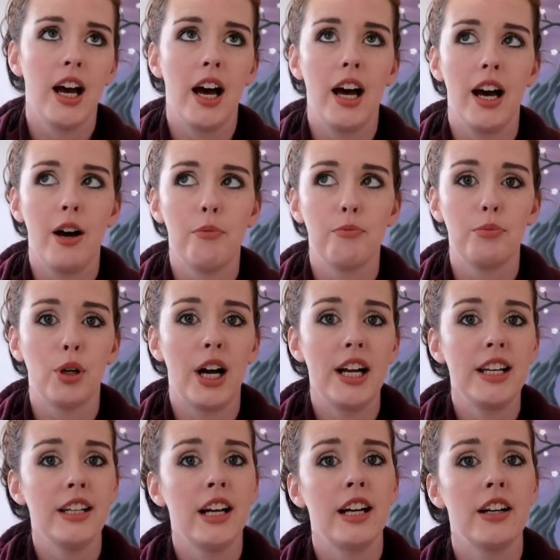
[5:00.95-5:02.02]

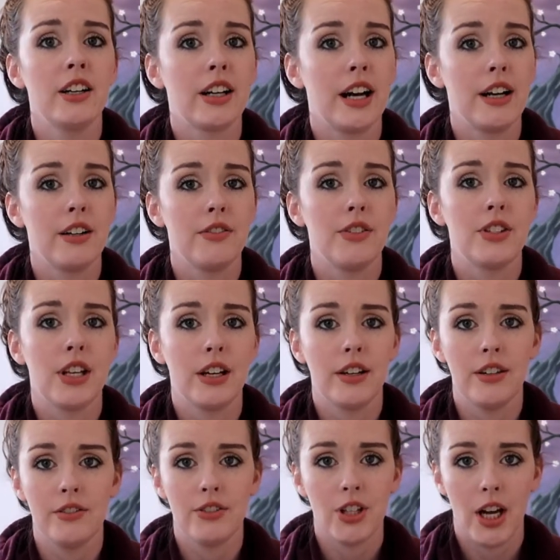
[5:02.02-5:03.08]
Brian and I are kind of sick
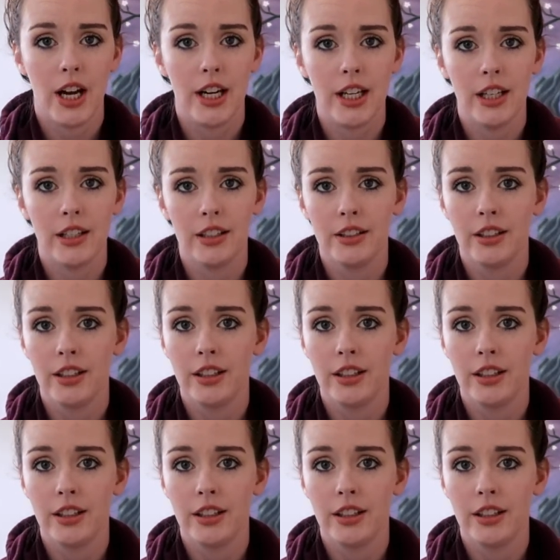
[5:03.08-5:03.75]
of tiny